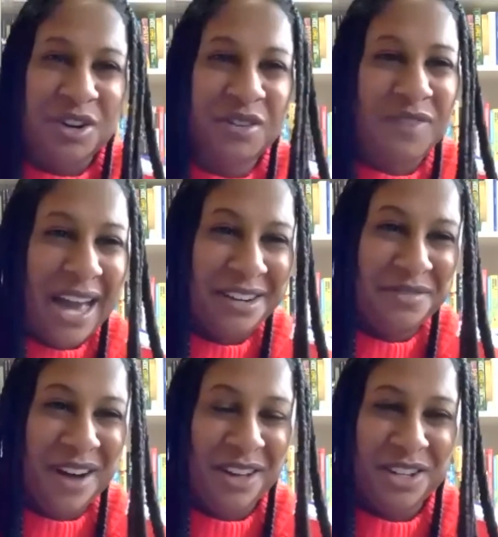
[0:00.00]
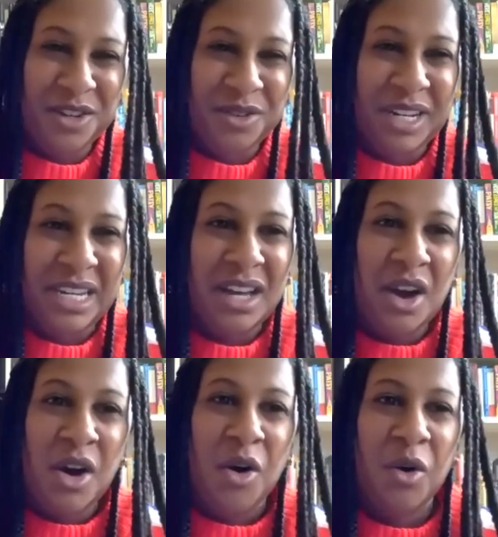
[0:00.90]
certified in falconry,
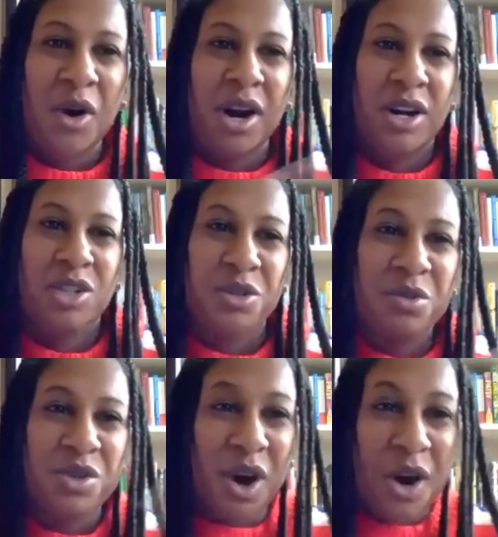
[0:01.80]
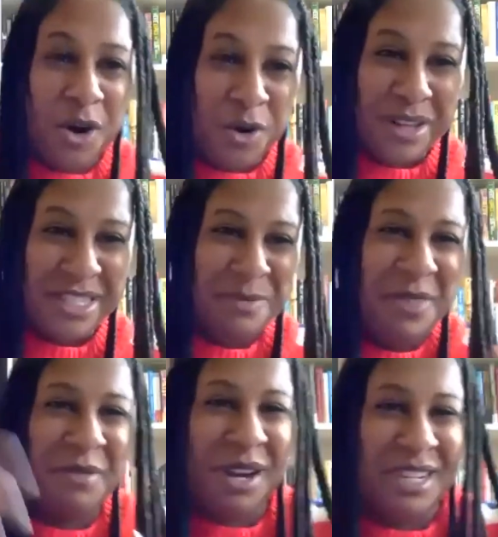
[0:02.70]
or you go and
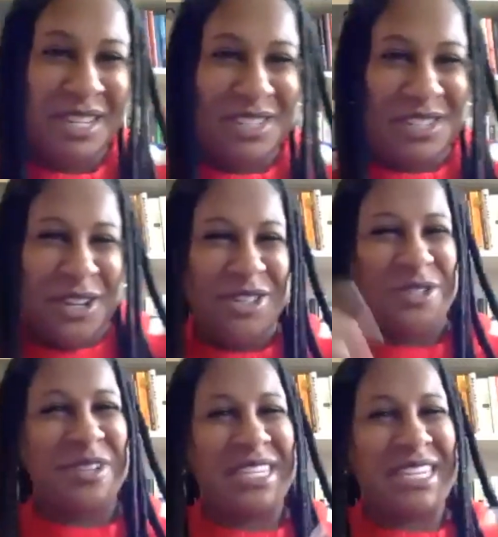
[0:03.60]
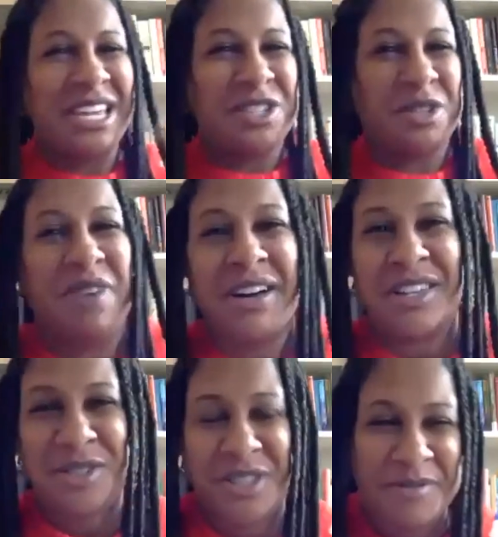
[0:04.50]
spend the money to engage with
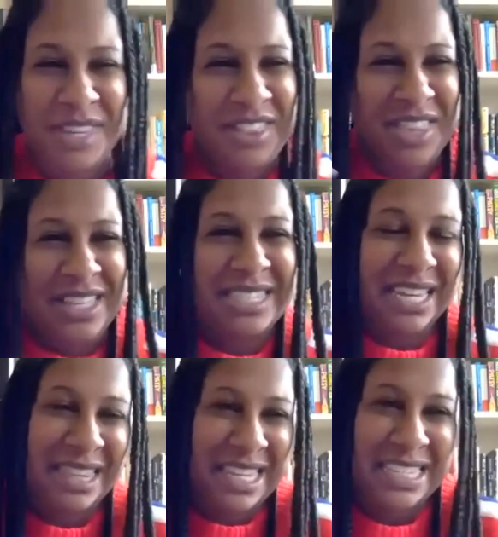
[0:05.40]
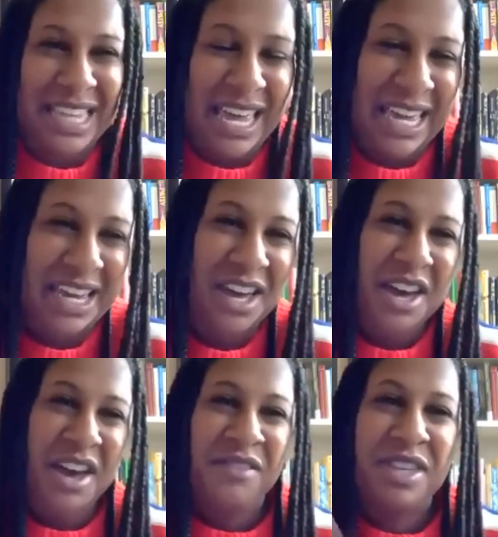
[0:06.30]
falcons or something, and then suddenly it's like,
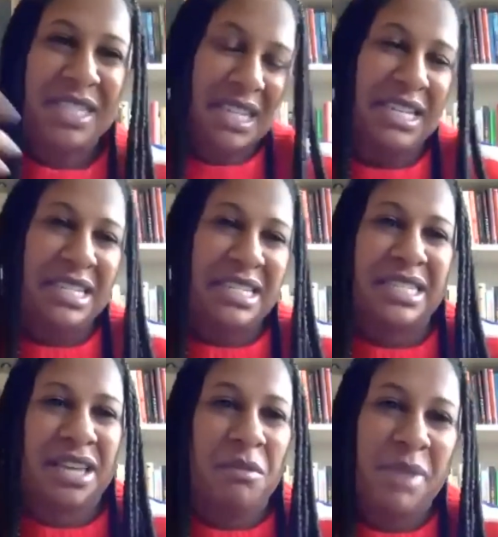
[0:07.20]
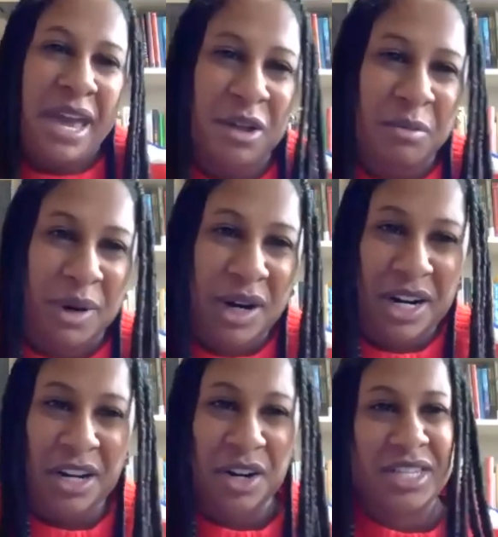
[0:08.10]
this is a male
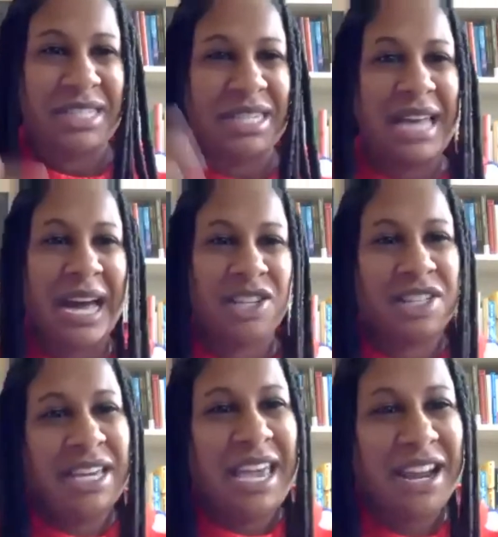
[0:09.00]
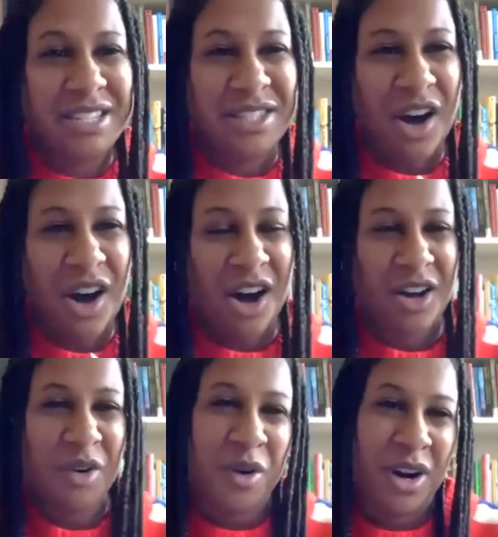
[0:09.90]
bird, or this is actually a Harris
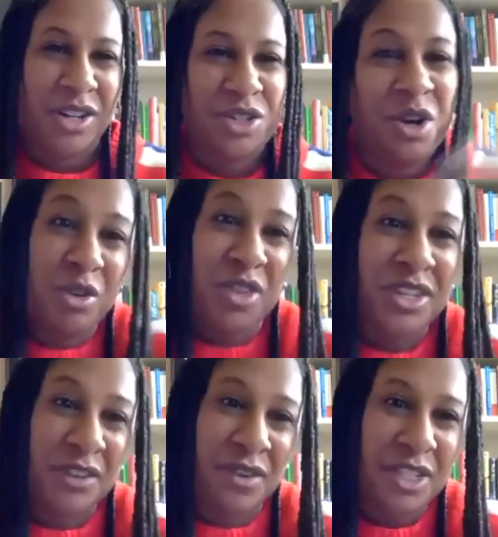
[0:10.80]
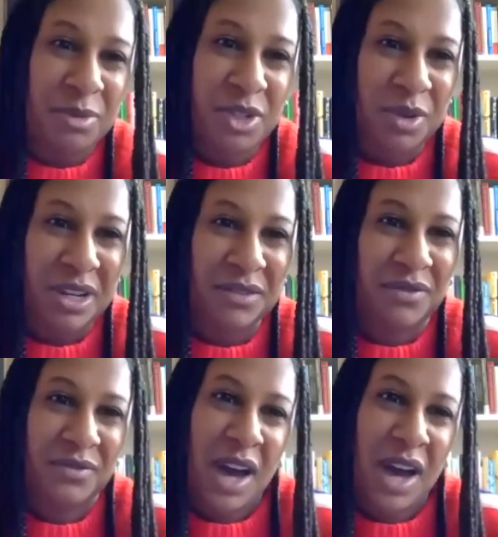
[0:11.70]
hawk, or you don't know the difference between